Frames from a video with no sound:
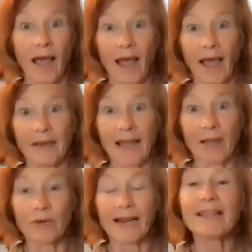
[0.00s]
And
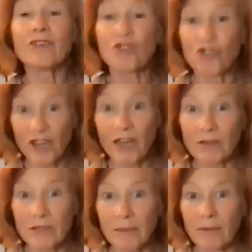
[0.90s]
I would like to
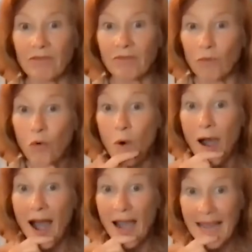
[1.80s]
share some of who
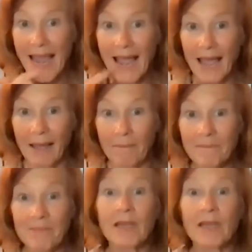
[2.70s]
I am